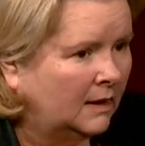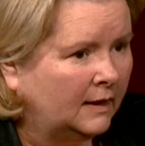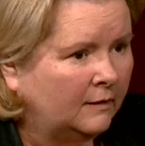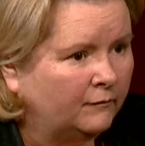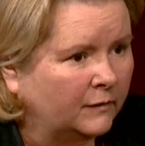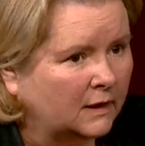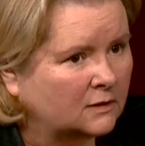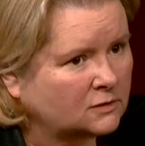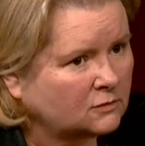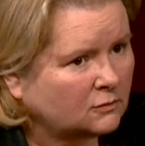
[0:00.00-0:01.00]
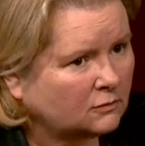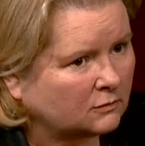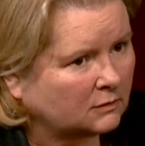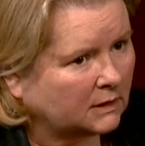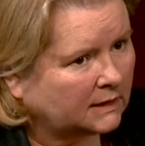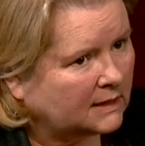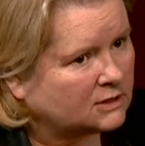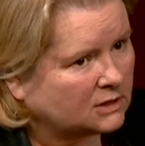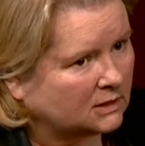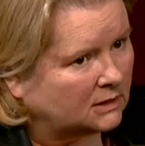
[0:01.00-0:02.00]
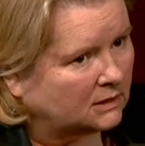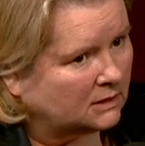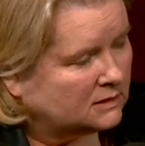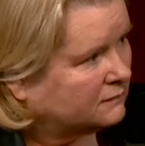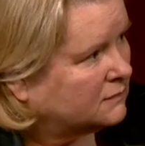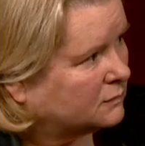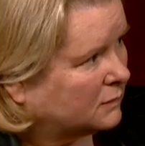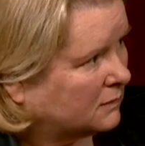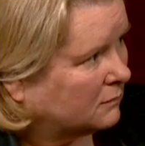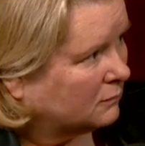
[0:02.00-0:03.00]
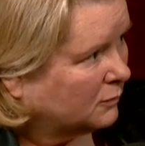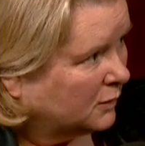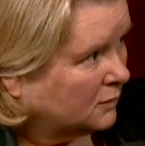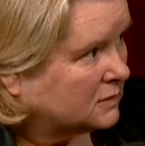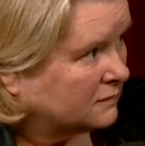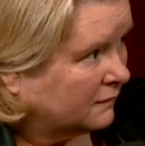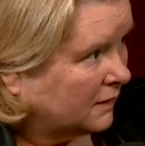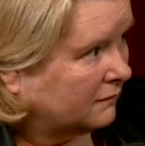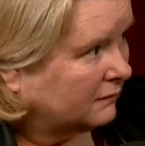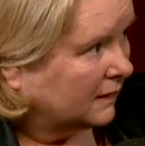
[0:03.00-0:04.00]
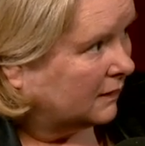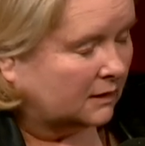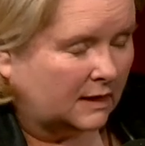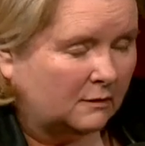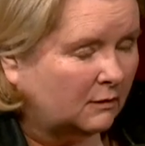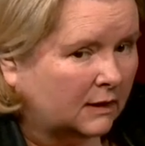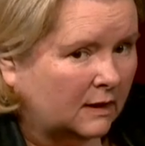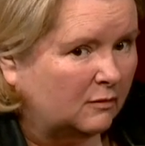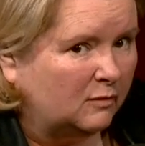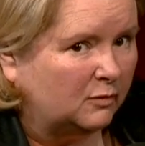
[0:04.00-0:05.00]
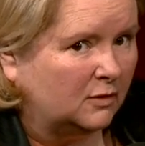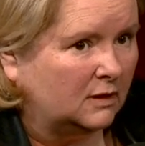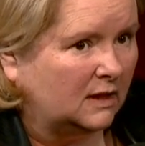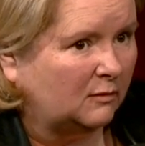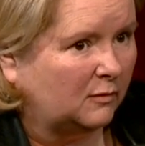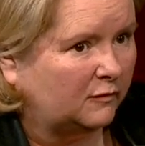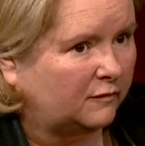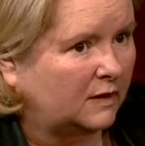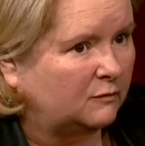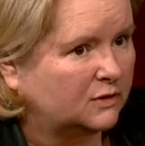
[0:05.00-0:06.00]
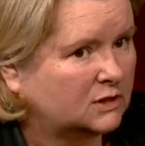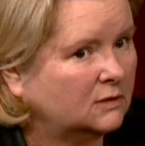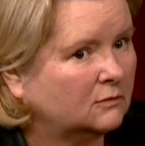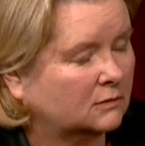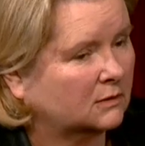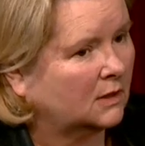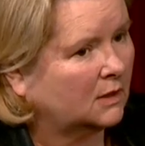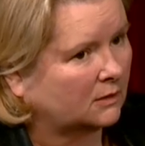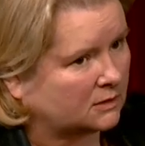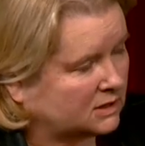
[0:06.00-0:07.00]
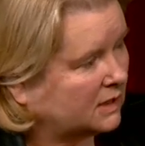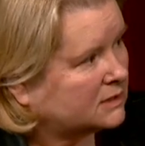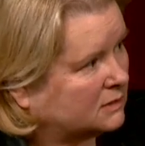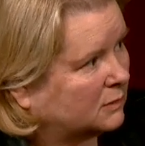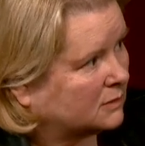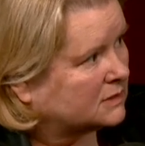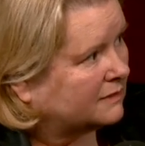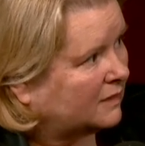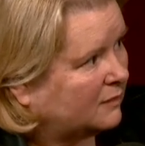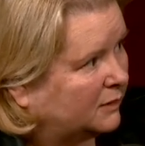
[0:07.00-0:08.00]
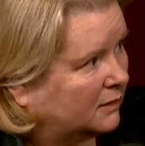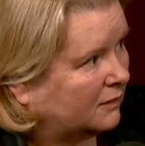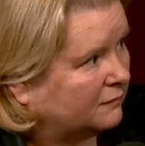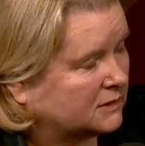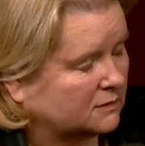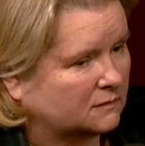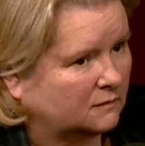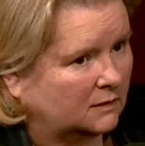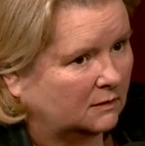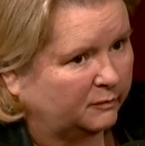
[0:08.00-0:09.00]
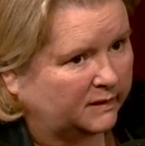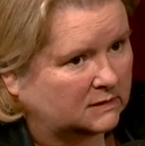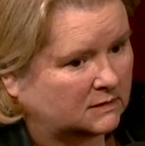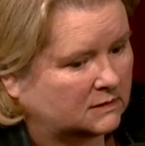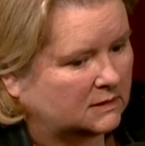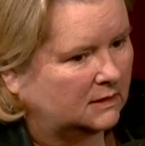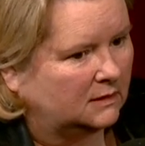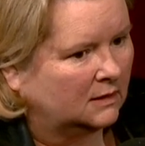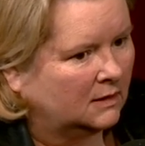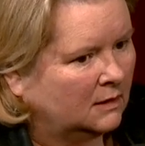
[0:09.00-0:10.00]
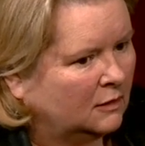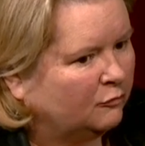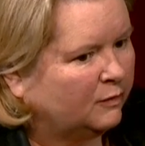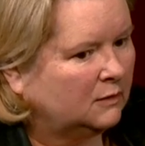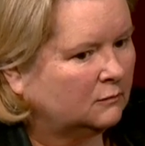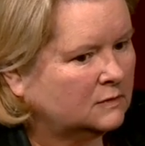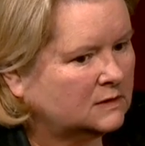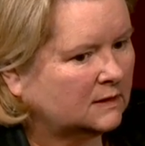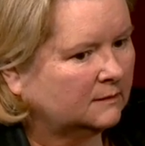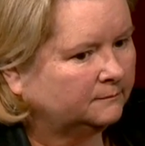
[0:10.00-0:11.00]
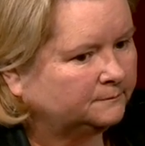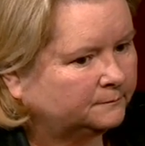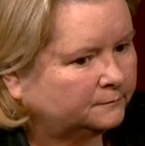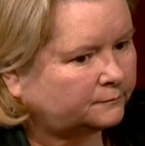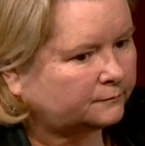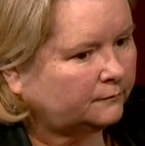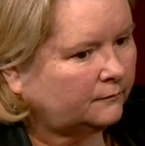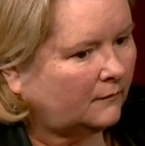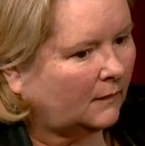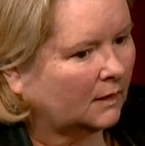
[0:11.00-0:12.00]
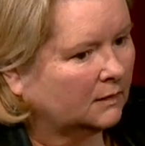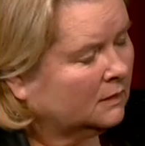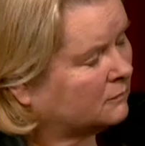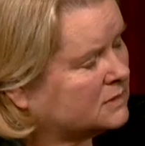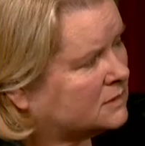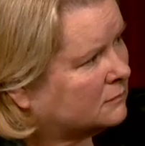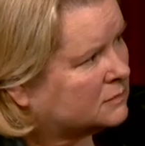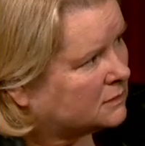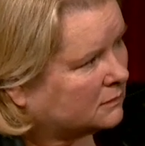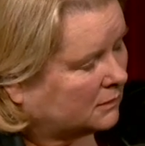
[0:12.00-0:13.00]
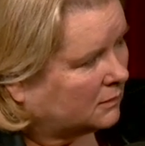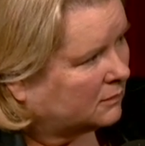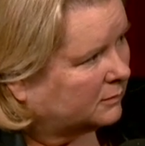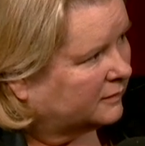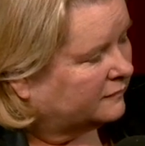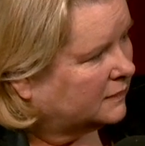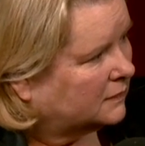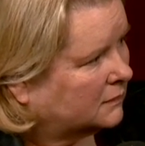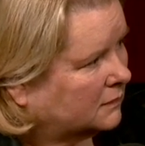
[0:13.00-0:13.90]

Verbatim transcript: Um, I saw occasionally interviews with the woman who'd survived. Luckily, I can't I can't remember her name. I'm afraid, but she looked like she actually went on to have a happy life, which I was very pleased to see. But it was, um, yeah, it was a, it was a horrible event.